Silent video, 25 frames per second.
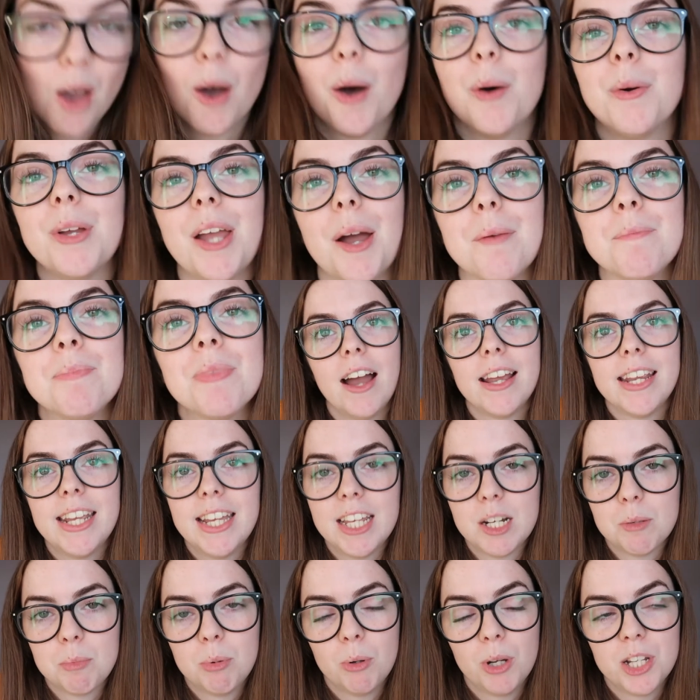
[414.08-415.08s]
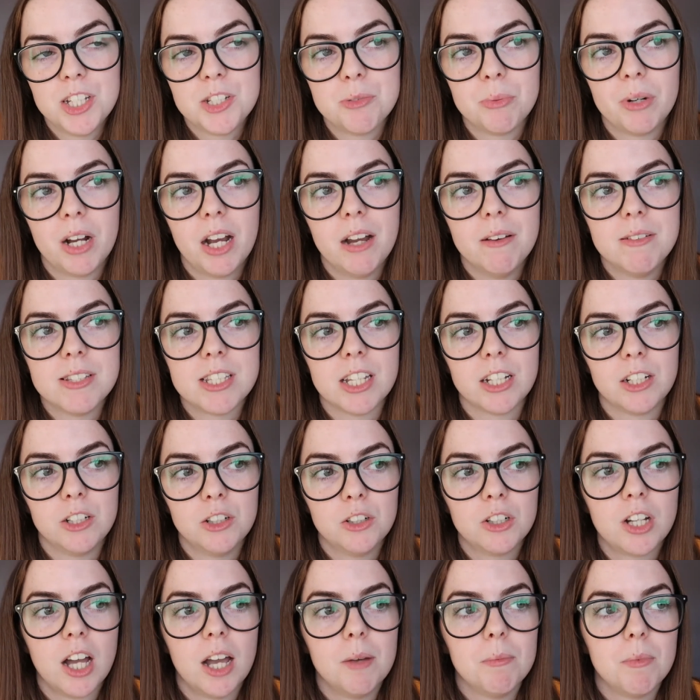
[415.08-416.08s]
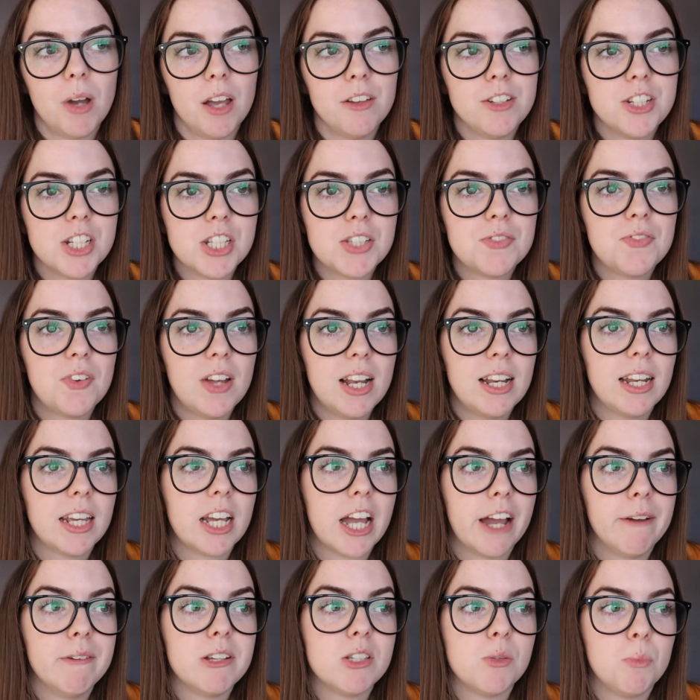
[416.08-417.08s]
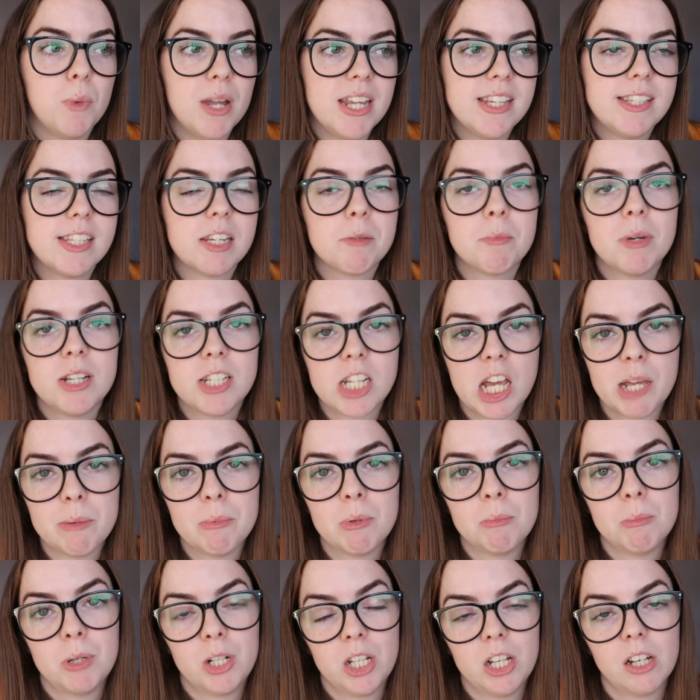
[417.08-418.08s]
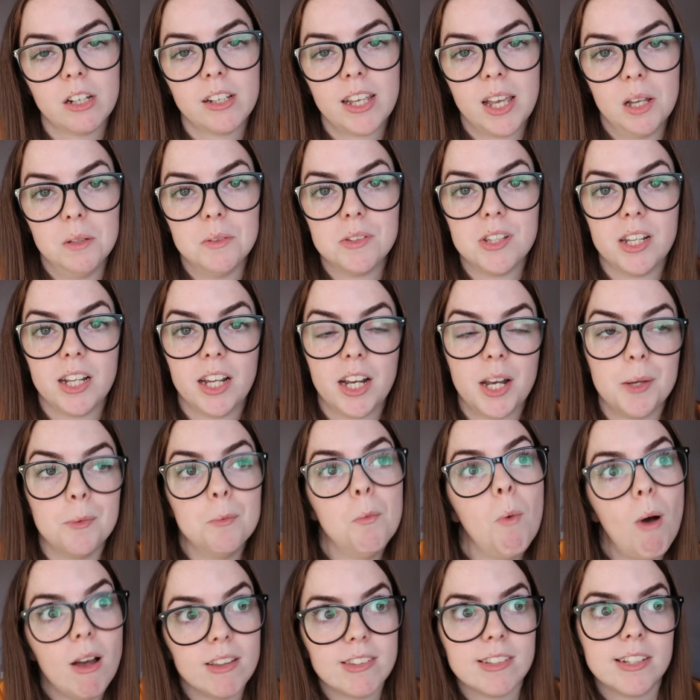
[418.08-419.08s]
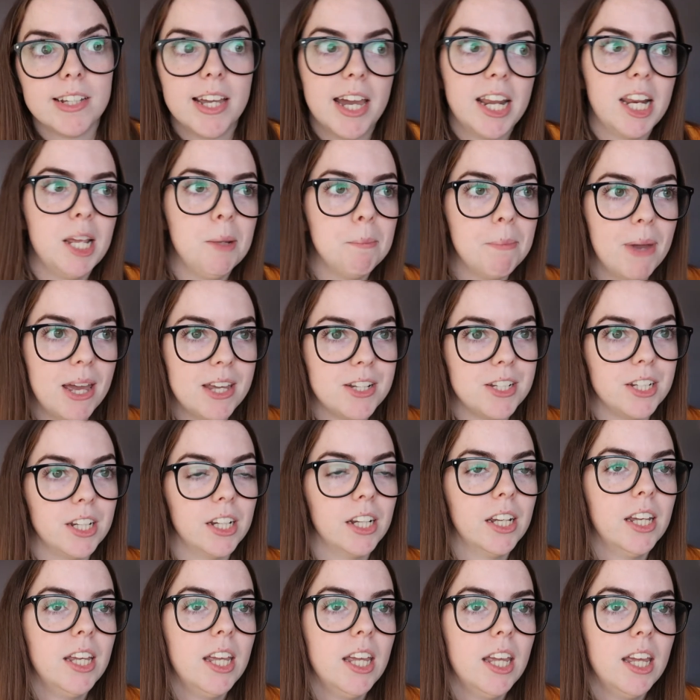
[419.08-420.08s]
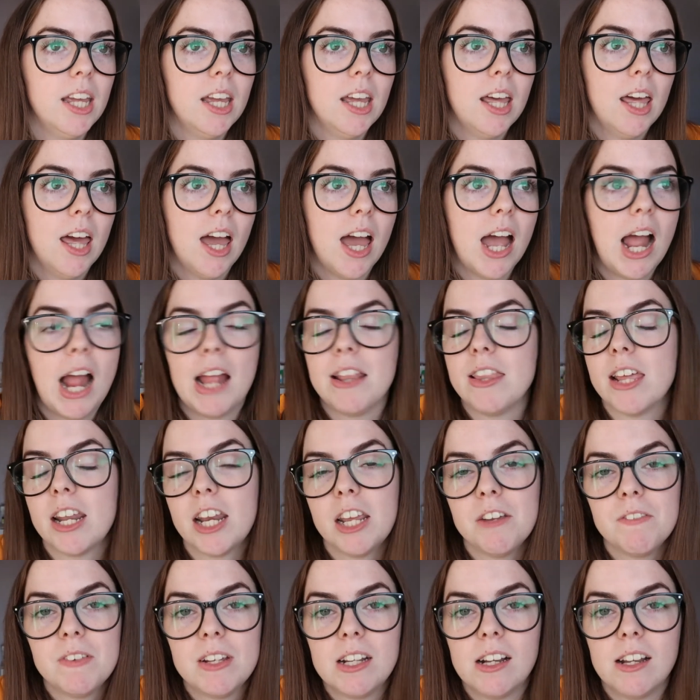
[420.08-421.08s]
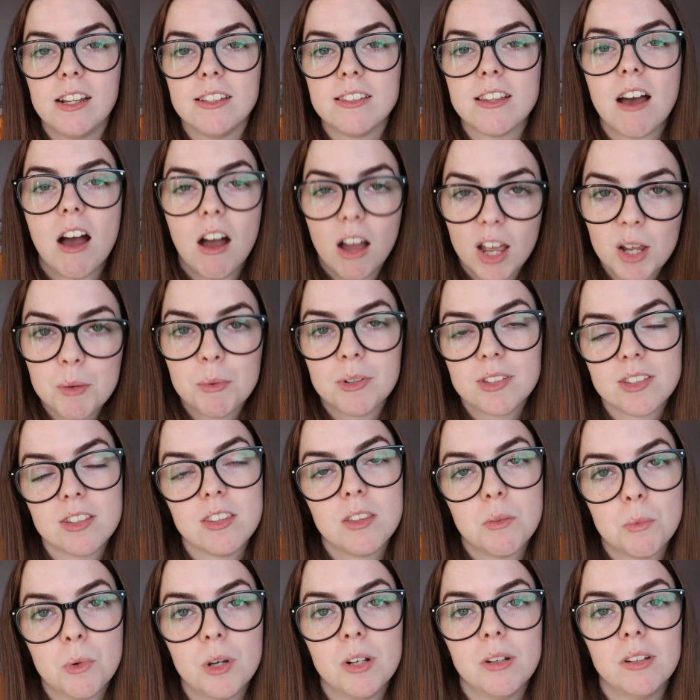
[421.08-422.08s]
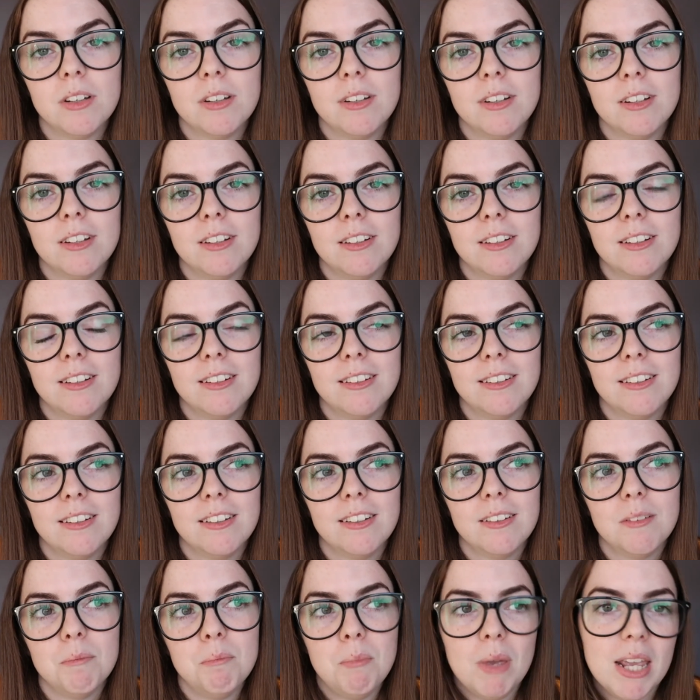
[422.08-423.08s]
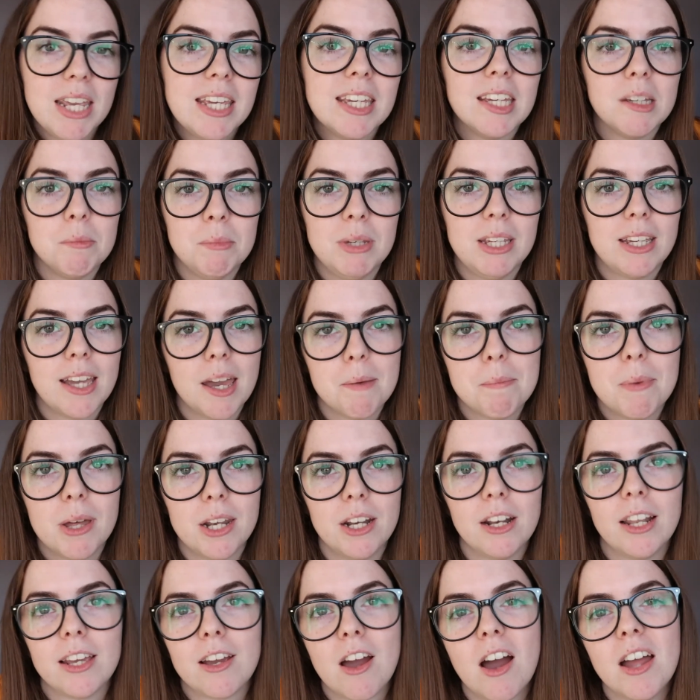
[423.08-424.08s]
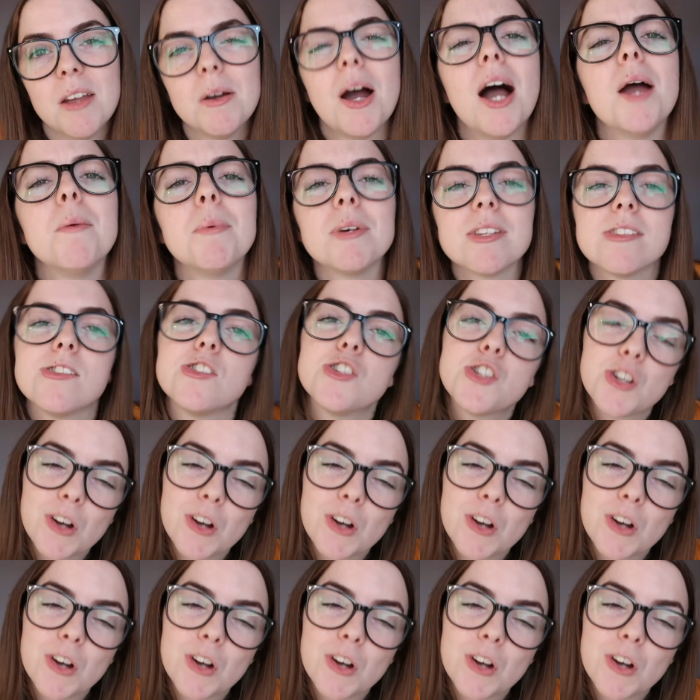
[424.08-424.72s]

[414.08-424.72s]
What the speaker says: Oh yeah, I hit a point where I was like, look, I just felt like I was wasting my time and money on counselling and I wasn't getting better. And then I realised I wasn't the one making me get better. Like, I wasn't